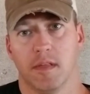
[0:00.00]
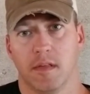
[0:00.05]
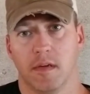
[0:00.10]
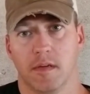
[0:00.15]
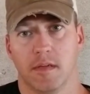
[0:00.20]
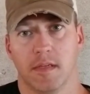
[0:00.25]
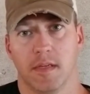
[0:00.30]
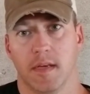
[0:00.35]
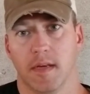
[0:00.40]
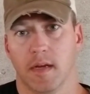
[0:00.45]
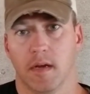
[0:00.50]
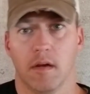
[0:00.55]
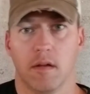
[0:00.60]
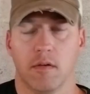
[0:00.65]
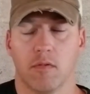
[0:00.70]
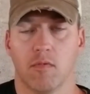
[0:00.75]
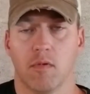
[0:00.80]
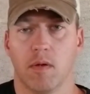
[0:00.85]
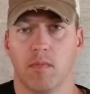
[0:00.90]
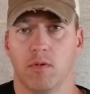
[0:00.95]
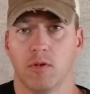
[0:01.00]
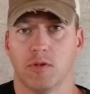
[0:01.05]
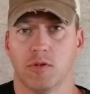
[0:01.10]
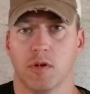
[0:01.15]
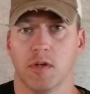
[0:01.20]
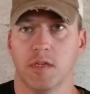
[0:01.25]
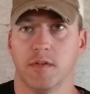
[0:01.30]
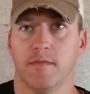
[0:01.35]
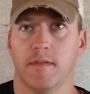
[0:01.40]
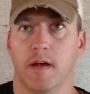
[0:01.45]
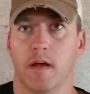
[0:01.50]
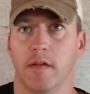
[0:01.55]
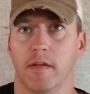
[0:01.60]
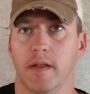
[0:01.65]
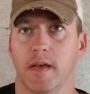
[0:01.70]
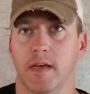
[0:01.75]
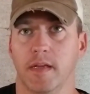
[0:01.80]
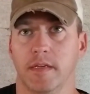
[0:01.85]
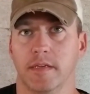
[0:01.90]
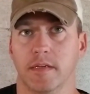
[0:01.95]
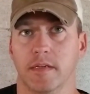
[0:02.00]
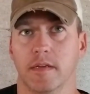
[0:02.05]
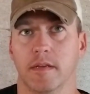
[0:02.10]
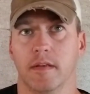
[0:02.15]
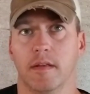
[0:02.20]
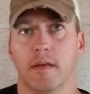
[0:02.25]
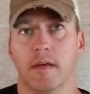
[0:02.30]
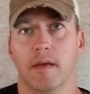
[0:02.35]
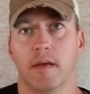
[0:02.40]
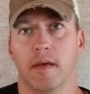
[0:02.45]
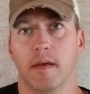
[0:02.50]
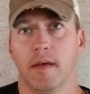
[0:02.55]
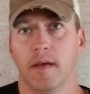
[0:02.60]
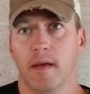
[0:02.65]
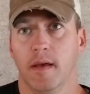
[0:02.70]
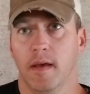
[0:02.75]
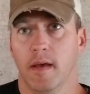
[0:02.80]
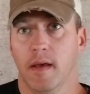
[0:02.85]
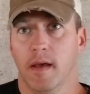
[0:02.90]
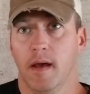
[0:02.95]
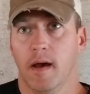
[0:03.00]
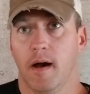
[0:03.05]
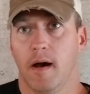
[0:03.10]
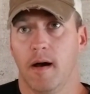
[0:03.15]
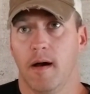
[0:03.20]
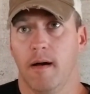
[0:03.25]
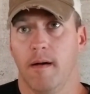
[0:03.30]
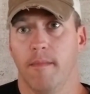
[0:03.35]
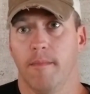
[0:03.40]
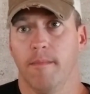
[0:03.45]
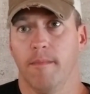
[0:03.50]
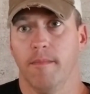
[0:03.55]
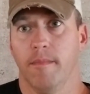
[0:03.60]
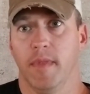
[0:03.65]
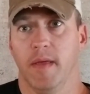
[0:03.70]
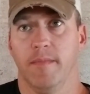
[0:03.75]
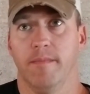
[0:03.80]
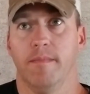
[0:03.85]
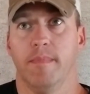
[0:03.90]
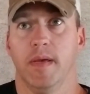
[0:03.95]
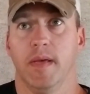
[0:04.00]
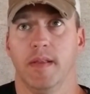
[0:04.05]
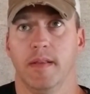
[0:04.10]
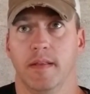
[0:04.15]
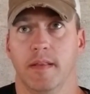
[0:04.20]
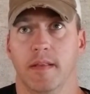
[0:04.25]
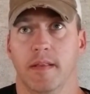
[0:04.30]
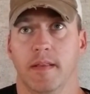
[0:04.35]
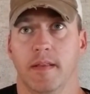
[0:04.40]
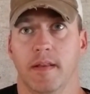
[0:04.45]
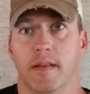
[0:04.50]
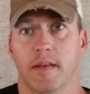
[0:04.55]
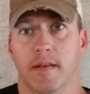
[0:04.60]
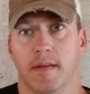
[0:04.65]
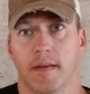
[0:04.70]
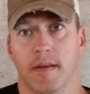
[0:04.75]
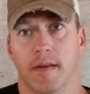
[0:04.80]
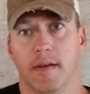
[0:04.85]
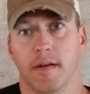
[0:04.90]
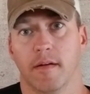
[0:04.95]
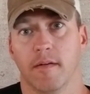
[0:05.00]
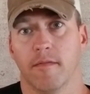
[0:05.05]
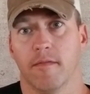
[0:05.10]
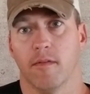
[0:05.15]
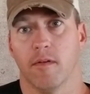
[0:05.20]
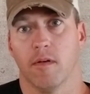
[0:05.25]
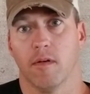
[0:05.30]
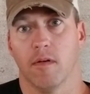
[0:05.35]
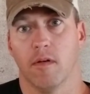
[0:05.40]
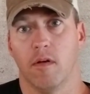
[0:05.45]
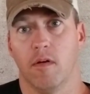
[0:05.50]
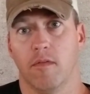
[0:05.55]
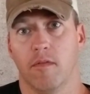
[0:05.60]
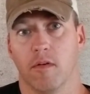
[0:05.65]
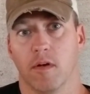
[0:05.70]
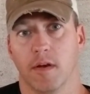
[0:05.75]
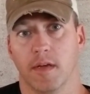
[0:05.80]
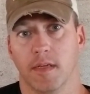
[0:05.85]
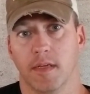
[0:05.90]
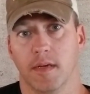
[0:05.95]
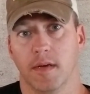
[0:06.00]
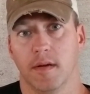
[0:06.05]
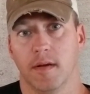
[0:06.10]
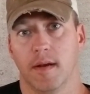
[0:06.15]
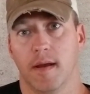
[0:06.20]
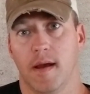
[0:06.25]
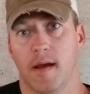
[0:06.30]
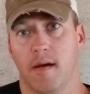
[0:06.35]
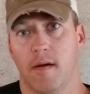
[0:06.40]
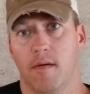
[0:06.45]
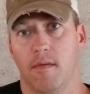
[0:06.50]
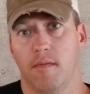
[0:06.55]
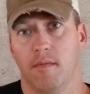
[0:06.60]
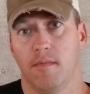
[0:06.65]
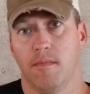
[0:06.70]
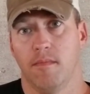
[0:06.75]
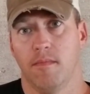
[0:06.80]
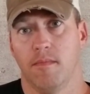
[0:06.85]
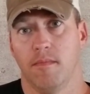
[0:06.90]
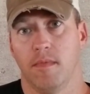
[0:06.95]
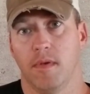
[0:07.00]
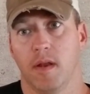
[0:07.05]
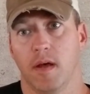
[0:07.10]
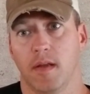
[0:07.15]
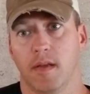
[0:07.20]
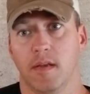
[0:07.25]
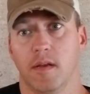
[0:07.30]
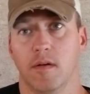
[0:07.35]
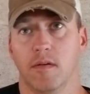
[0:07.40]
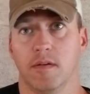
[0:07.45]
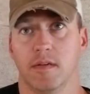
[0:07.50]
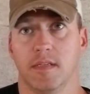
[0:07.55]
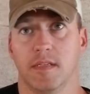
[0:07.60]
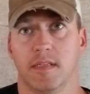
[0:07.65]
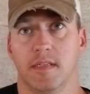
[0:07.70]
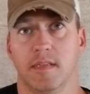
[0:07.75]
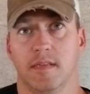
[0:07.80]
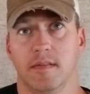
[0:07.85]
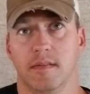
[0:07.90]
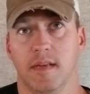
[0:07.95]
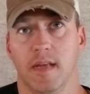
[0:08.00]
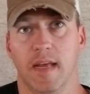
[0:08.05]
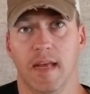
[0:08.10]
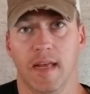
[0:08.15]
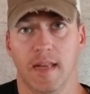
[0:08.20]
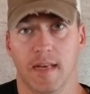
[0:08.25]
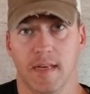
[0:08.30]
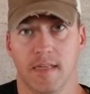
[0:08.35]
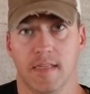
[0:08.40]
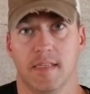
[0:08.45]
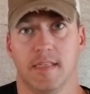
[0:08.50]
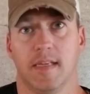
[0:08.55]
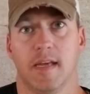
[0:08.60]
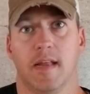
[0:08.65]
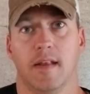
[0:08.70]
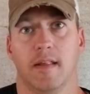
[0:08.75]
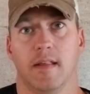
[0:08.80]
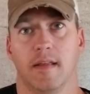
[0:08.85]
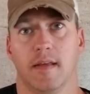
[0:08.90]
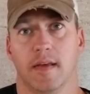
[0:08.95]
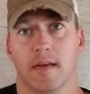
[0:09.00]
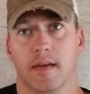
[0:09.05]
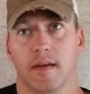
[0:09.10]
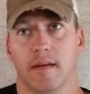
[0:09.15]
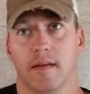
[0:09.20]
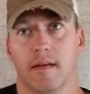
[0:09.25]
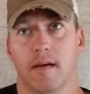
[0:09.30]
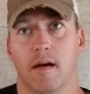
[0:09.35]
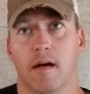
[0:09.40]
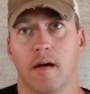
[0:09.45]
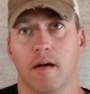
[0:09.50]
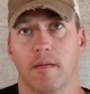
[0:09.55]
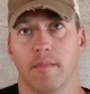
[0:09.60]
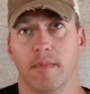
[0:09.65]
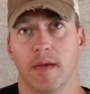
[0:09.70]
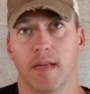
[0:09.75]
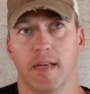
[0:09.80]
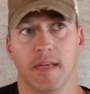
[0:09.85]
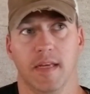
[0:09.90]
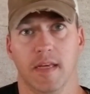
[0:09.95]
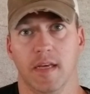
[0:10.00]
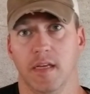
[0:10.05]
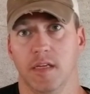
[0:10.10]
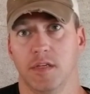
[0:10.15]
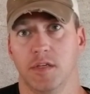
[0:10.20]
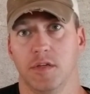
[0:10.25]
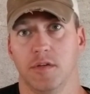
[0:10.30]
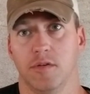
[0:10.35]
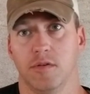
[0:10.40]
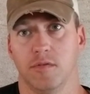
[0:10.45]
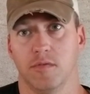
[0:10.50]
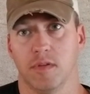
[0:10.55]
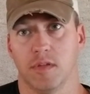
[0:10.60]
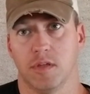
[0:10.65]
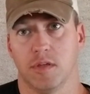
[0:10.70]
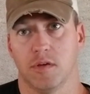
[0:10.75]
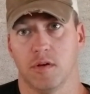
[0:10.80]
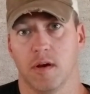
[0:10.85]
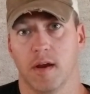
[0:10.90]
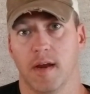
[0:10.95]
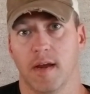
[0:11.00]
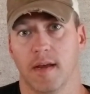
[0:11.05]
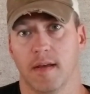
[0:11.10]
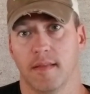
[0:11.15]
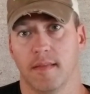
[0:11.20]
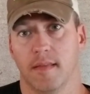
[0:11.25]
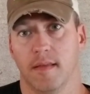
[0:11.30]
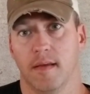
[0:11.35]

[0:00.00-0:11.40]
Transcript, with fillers: and they're sitting on a rubble trench foundation. Um, they've been here for over a year now, not noticed any settling, um, any issues with strength.